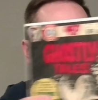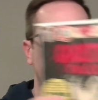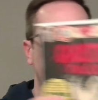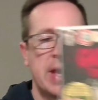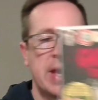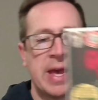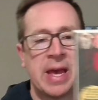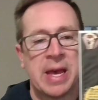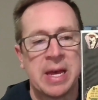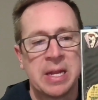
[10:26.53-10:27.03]

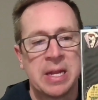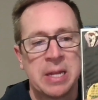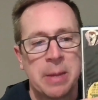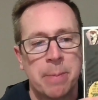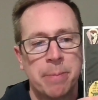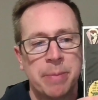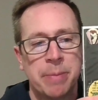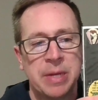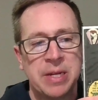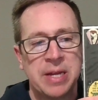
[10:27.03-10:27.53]
and
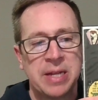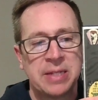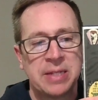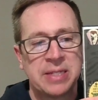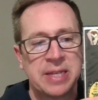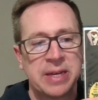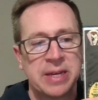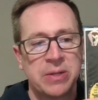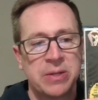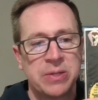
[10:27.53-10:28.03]
Midnight
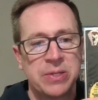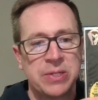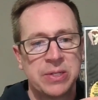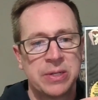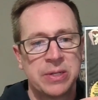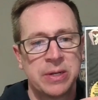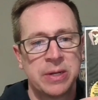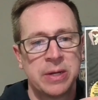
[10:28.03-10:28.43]
Tales.